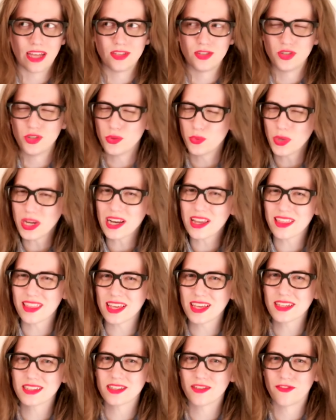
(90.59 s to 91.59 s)
Do you really
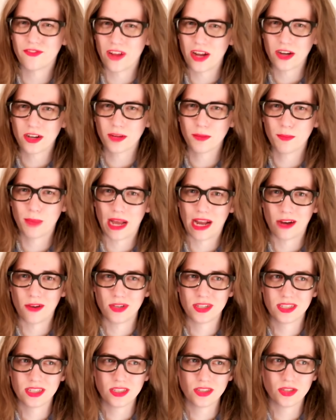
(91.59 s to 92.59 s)
think it's a fair
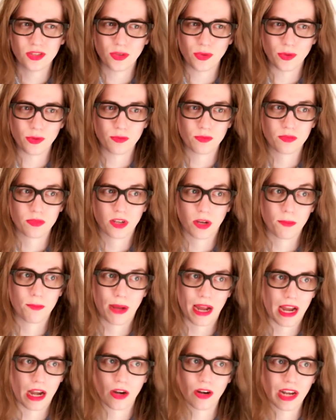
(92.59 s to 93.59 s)
comparison to
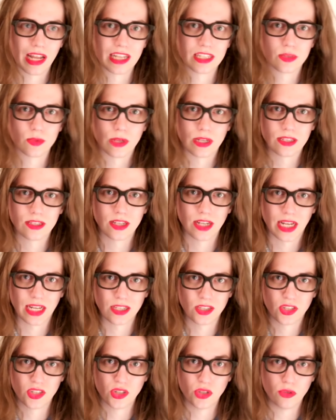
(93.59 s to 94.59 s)
compare Last Week
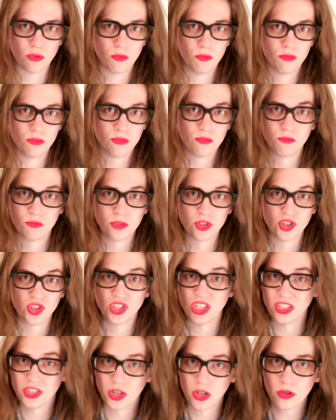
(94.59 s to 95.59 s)
Tonight to
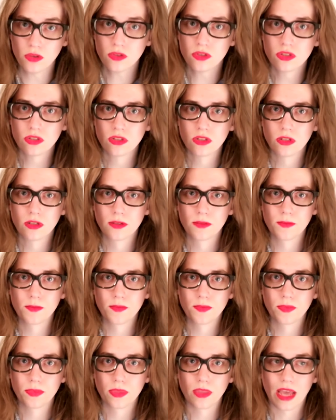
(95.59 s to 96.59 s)
Cheetos?
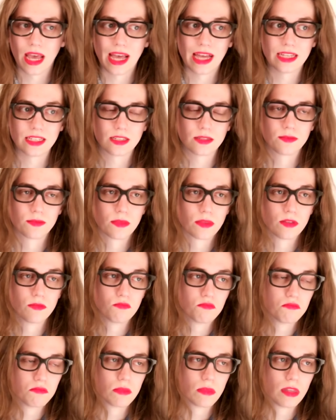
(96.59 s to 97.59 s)
And,
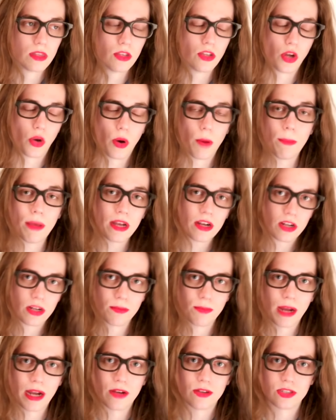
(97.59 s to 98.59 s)
you know, a better
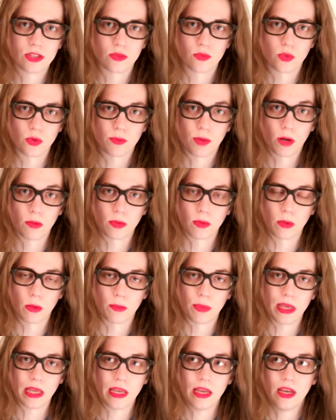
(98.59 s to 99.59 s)
comparison would probably
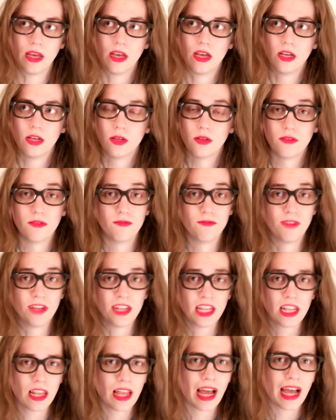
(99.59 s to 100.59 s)
be
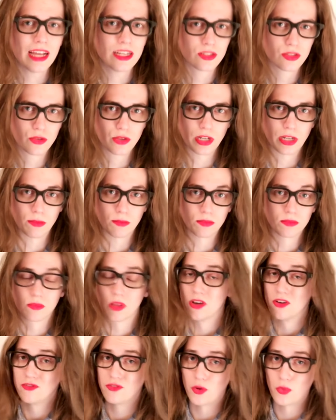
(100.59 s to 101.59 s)
vanilla ice cream,
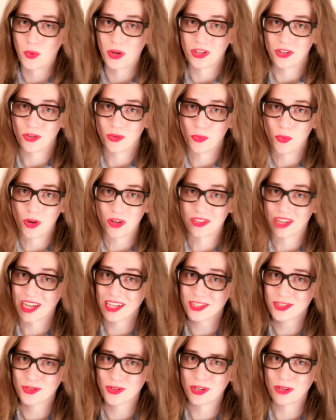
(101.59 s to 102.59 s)
for when you want
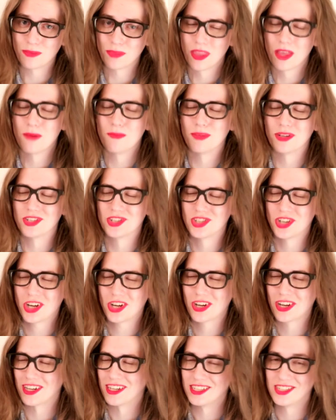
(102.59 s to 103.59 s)
ice cream, but
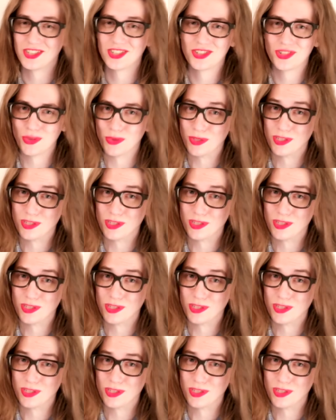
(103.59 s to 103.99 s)
chocolate is too